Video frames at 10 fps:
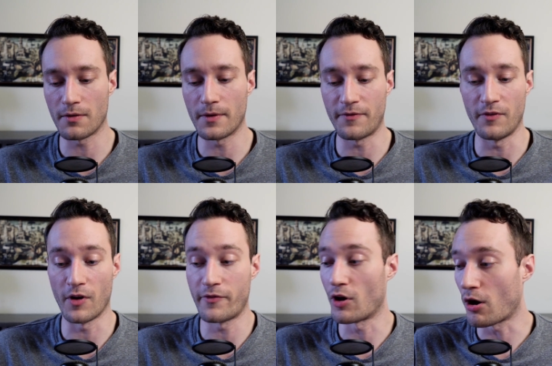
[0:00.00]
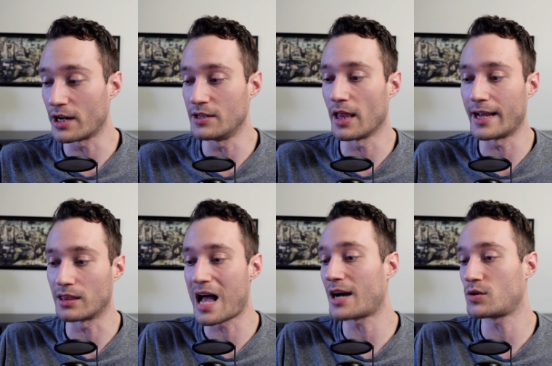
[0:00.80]
if you if you're already like
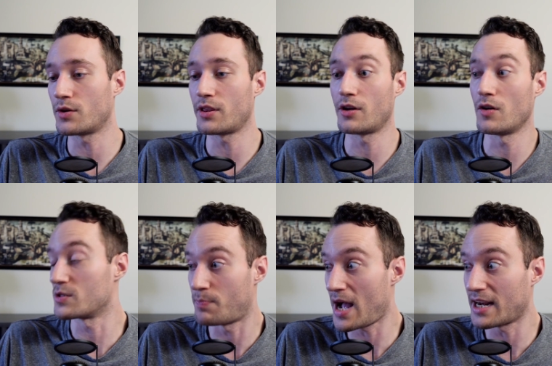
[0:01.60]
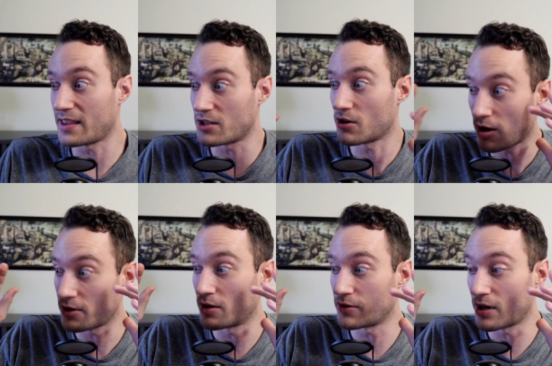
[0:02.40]
locked onto the girl's body then your
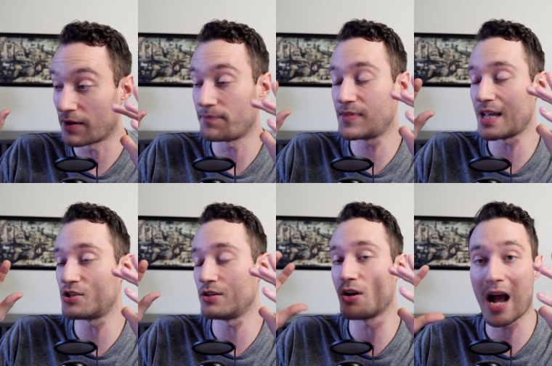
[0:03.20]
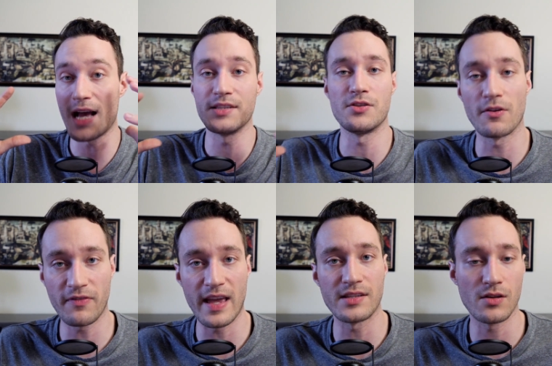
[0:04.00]
your your tension in your eyes and your
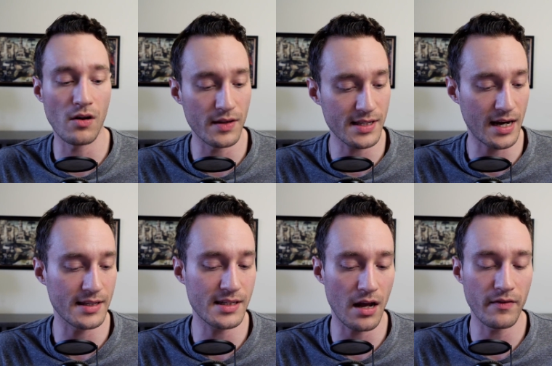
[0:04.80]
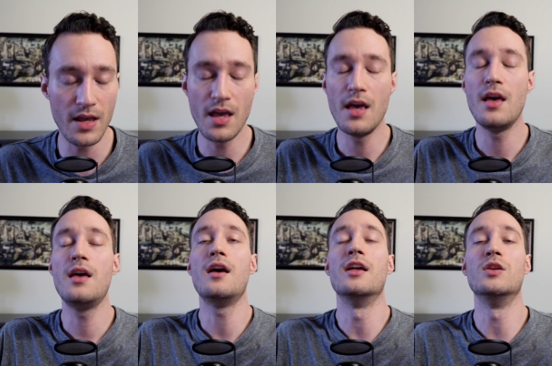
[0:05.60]
face and all this kind of stuff
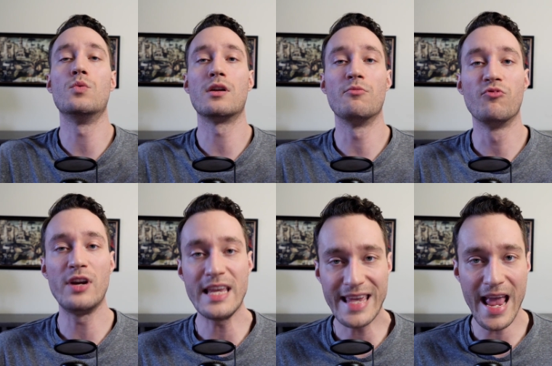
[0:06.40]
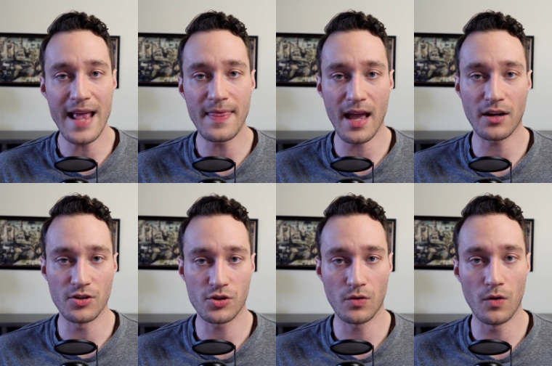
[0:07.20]
and you want to regain that
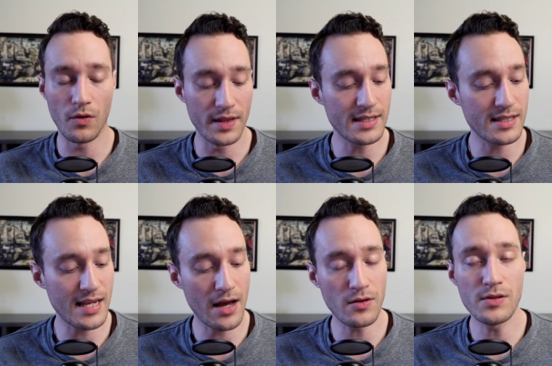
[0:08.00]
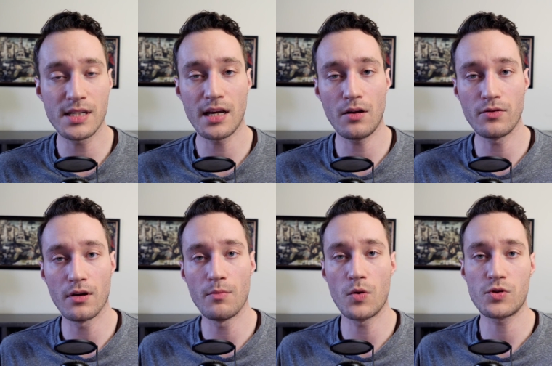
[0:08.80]
control. This is how you tell your
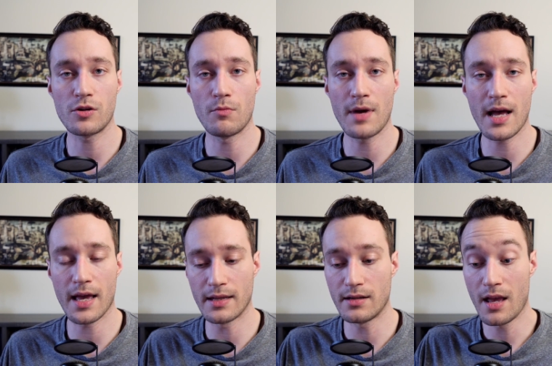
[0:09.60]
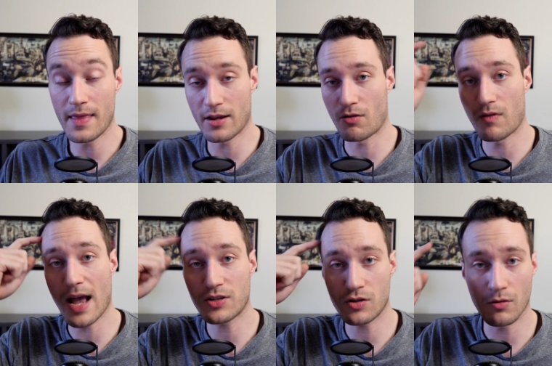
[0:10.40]
emotional mind that your
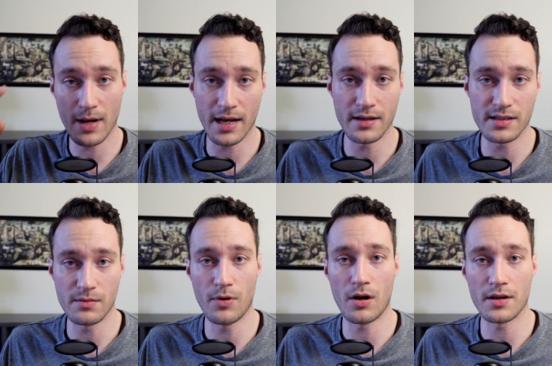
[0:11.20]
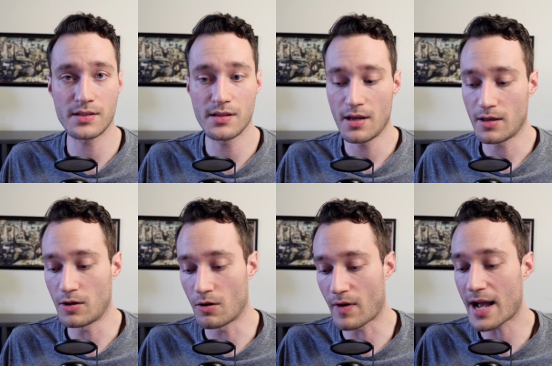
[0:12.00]
rational mind is the boss.
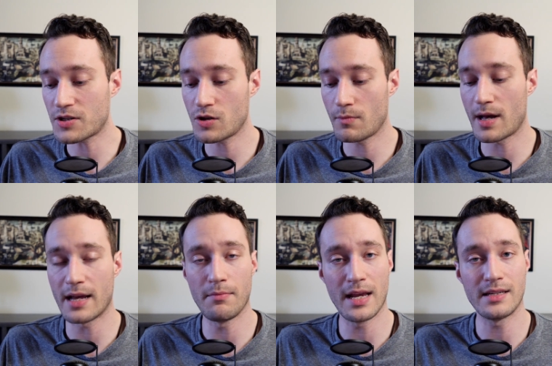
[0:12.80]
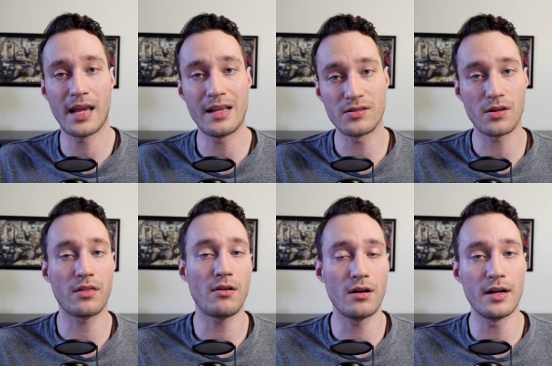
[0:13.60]
Your rational mind maintains
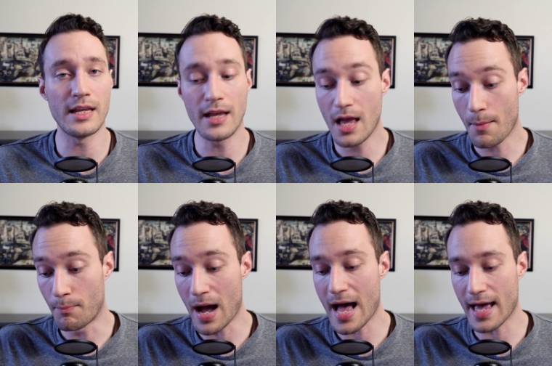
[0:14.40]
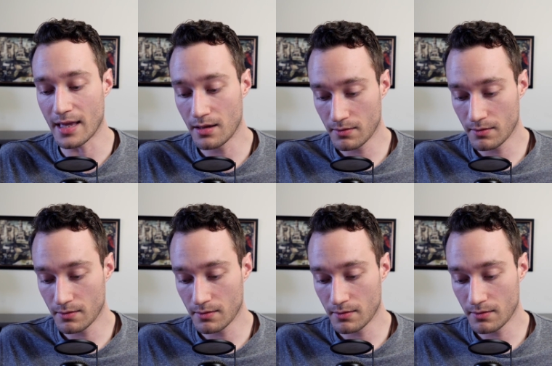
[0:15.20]
authority by